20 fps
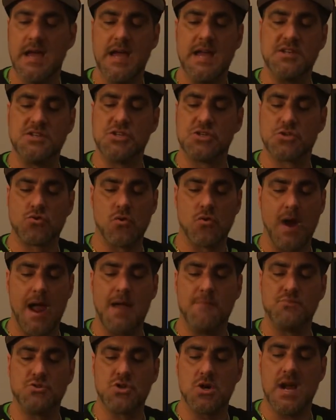It just
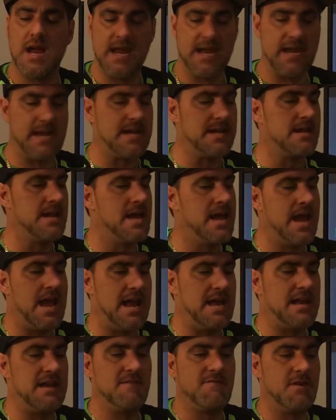grabs your hand,
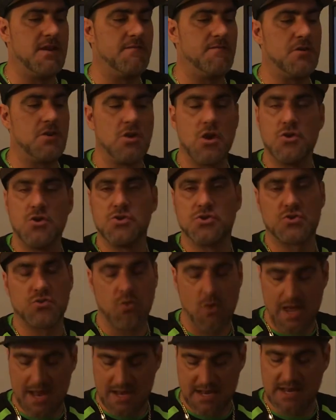and even if you go to
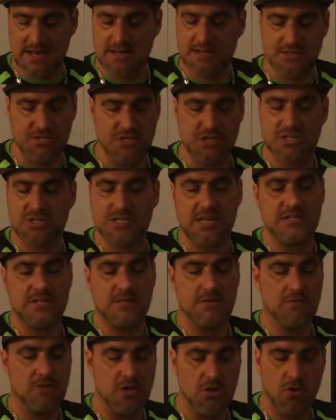sweating, it just
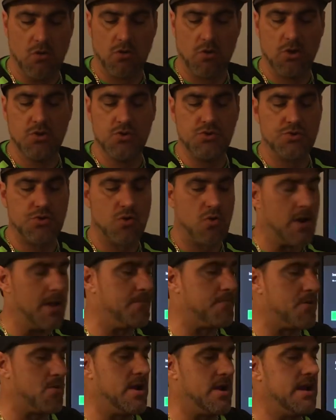doesn't, you don't lose
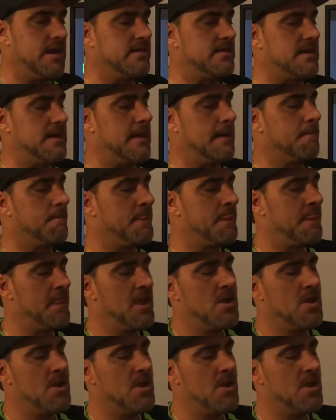grip or anything.